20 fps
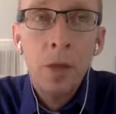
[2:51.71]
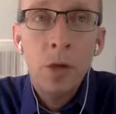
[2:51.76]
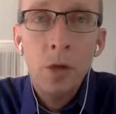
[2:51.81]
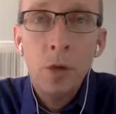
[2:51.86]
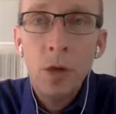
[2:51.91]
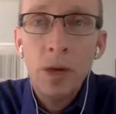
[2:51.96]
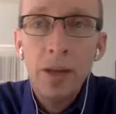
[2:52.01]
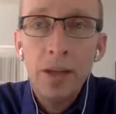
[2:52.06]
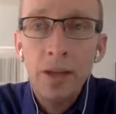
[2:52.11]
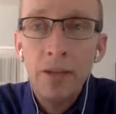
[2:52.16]

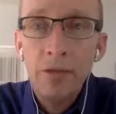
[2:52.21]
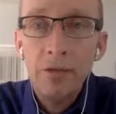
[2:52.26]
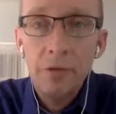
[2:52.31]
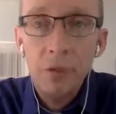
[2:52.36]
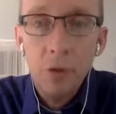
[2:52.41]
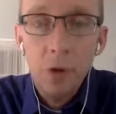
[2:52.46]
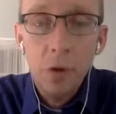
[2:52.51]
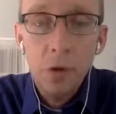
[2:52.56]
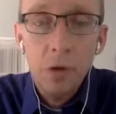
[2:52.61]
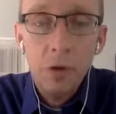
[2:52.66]
try to
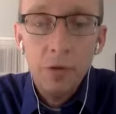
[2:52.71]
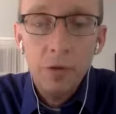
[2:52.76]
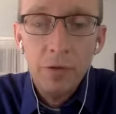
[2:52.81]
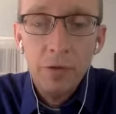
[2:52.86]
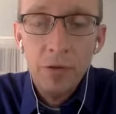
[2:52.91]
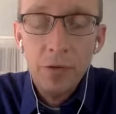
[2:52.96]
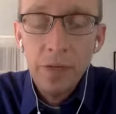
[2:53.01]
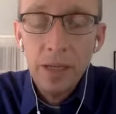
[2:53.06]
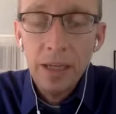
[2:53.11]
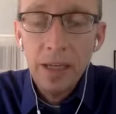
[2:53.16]
evolve
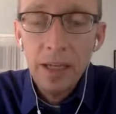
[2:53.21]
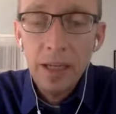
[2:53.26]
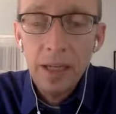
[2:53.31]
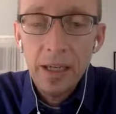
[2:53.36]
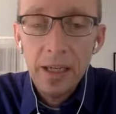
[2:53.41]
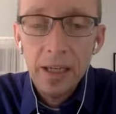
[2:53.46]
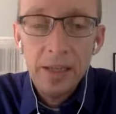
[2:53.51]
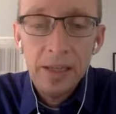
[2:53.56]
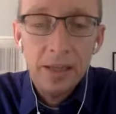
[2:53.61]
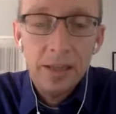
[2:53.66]

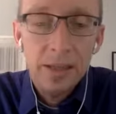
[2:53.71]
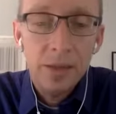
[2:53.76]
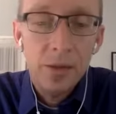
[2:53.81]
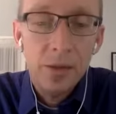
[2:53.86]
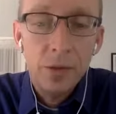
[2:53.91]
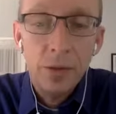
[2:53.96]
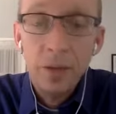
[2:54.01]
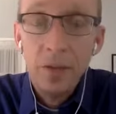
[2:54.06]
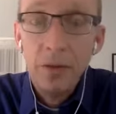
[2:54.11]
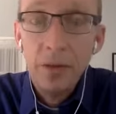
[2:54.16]
and
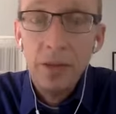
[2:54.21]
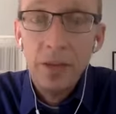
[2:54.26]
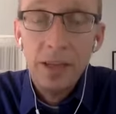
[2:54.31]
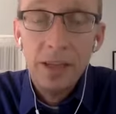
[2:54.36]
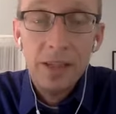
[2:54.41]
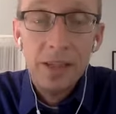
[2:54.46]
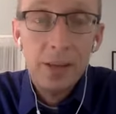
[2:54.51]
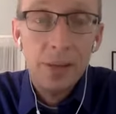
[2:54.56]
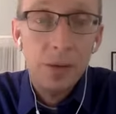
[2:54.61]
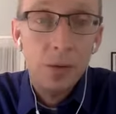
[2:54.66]
do different
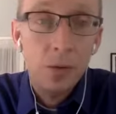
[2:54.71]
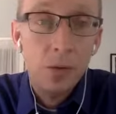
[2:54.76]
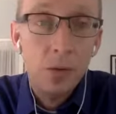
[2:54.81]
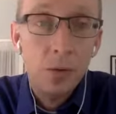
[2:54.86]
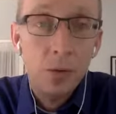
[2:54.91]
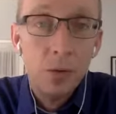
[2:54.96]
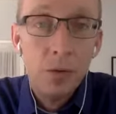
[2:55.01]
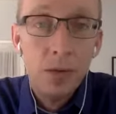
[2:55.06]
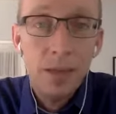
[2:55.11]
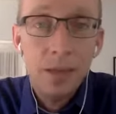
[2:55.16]
things
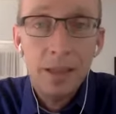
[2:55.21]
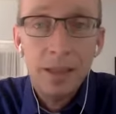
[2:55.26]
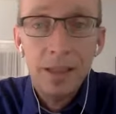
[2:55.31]
to